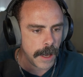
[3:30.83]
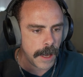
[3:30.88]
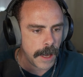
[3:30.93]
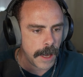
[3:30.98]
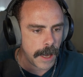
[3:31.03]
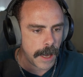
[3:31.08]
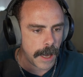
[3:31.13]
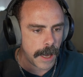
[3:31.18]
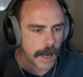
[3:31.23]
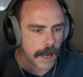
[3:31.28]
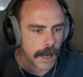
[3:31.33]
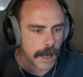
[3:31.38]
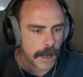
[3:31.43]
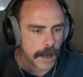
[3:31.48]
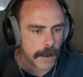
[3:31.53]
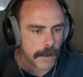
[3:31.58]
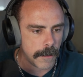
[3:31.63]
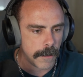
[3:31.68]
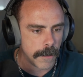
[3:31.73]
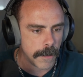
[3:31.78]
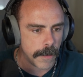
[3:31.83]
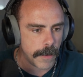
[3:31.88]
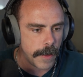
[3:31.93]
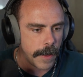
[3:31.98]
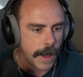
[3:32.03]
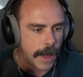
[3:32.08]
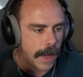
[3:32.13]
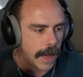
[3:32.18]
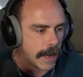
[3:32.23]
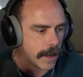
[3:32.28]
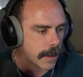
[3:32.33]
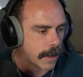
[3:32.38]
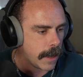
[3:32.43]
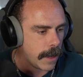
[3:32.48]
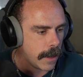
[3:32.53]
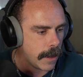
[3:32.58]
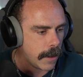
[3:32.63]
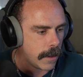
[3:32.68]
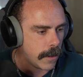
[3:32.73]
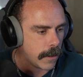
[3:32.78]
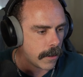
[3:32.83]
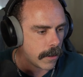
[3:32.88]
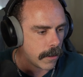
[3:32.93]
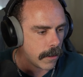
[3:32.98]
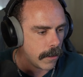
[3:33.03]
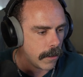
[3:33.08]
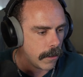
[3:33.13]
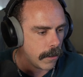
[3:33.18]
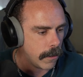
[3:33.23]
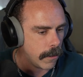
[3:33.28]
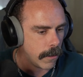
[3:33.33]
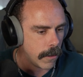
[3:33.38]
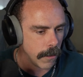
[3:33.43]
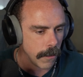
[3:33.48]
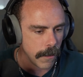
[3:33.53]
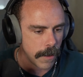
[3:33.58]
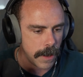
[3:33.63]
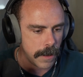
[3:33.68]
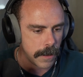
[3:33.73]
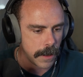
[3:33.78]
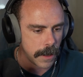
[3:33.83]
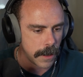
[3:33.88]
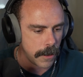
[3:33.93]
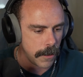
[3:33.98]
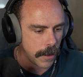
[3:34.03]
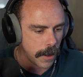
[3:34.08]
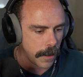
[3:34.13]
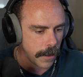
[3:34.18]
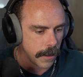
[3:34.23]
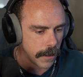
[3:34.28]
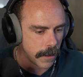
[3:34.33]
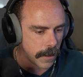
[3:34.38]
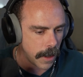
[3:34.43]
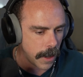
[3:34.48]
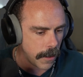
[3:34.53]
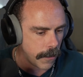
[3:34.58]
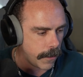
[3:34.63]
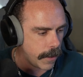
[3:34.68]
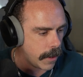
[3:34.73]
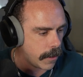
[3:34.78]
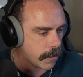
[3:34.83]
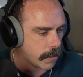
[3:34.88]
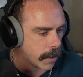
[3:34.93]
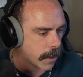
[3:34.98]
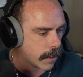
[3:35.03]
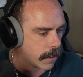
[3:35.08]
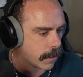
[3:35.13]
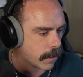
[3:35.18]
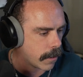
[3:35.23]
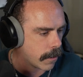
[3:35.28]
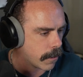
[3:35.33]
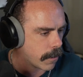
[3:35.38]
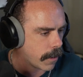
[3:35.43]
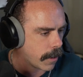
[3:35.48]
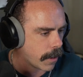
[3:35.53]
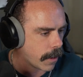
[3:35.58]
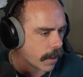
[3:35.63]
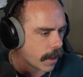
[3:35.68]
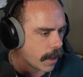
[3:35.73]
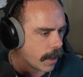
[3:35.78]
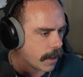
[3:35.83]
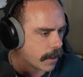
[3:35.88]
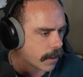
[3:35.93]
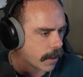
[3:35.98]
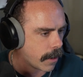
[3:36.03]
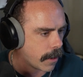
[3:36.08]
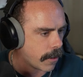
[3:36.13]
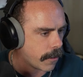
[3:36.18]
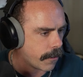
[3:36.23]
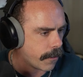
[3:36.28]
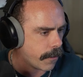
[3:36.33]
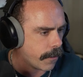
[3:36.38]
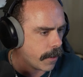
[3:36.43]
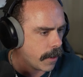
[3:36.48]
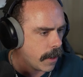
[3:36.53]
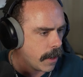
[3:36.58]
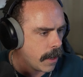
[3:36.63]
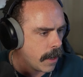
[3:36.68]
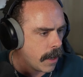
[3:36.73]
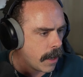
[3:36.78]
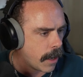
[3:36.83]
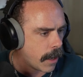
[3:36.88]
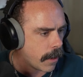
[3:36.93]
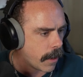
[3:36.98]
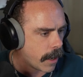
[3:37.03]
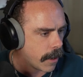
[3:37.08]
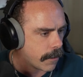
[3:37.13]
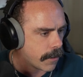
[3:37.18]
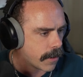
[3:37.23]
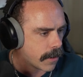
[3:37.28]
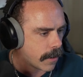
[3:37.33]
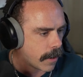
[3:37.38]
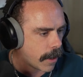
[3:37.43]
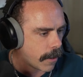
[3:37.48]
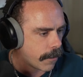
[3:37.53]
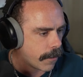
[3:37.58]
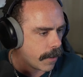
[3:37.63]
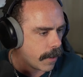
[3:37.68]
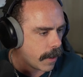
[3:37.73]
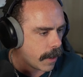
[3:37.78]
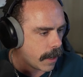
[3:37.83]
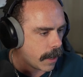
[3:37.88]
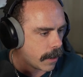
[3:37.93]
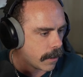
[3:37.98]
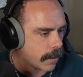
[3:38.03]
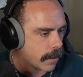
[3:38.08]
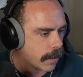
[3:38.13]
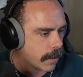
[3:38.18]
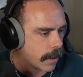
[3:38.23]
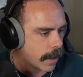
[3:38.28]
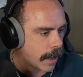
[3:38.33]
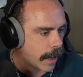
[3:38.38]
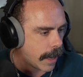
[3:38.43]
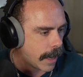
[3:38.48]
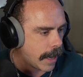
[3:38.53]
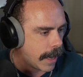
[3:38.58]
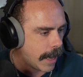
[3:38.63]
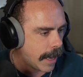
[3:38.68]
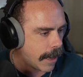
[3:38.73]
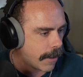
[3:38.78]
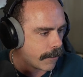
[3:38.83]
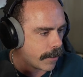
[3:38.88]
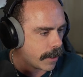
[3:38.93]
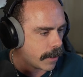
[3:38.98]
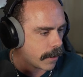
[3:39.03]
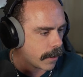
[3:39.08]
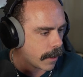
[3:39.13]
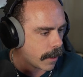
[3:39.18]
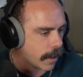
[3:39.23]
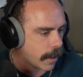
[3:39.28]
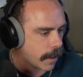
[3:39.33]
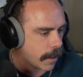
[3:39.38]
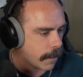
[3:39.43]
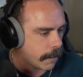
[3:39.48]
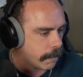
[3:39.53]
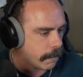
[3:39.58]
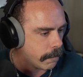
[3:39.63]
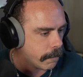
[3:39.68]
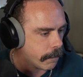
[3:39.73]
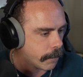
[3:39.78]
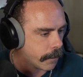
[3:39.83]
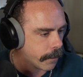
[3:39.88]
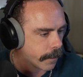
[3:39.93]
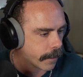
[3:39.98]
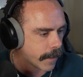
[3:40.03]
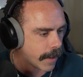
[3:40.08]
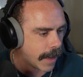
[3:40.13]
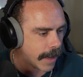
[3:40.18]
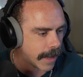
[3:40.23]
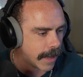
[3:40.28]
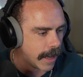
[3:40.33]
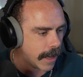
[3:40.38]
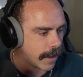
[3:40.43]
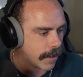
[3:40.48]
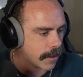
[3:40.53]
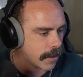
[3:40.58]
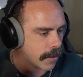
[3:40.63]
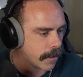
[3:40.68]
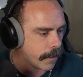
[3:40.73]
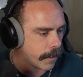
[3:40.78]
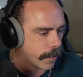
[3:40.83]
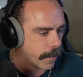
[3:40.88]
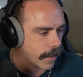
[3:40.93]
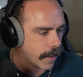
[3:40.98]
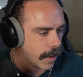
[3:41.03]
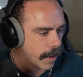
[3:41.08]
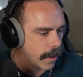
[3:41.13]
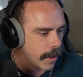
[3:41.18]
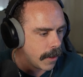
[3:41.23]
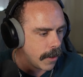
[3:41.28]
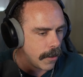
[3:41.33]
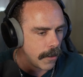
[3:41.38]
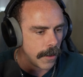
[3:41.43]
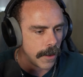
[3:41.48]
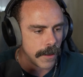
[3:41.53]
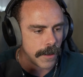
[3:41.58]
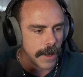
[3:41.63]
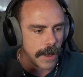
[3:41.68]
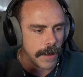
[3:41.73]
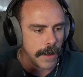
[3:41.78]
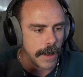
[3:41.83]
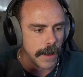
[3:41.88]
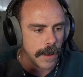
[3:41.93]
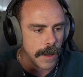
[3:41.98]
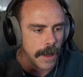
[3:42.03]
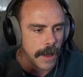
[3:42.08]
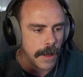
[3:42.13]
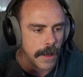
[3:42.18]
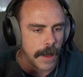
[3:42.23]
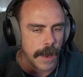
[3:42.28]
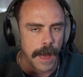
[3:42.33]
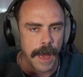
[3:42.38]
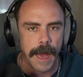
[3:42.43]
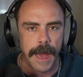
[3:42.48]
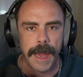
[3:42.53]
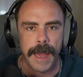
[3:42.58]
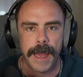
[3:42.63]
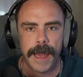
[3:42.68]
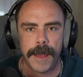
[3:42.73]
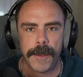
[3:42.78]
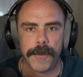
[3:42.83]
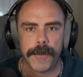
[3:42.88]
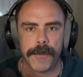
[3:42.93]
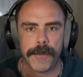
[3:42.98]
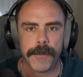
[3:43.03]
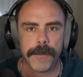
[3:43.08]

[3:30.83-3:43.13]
And that is the reason I do all this stuff, is because there's a lot of stuff that I haven't, I guess, I'm gonna say that I have